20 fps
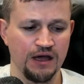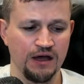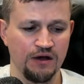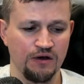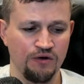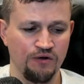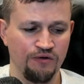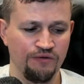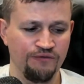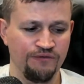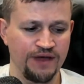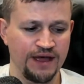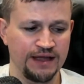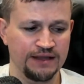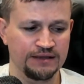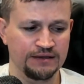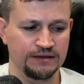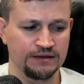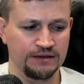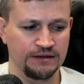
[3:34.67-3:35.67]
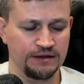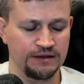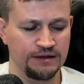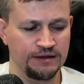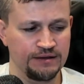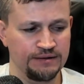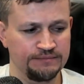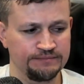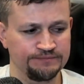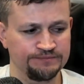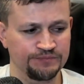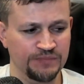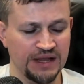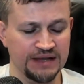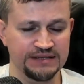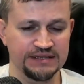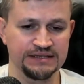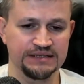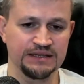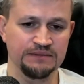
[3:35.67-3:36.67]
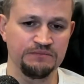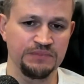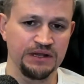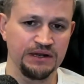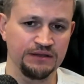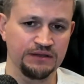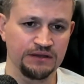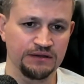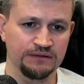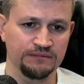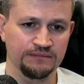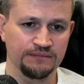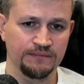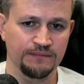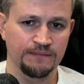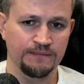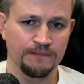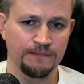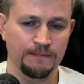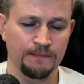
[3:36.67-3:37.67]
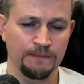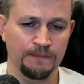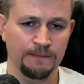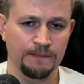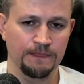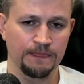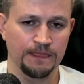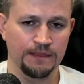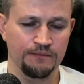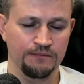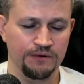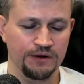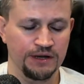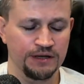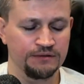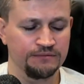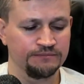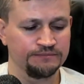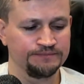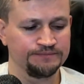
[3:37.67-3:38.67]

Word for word: of that um, accessibility, right?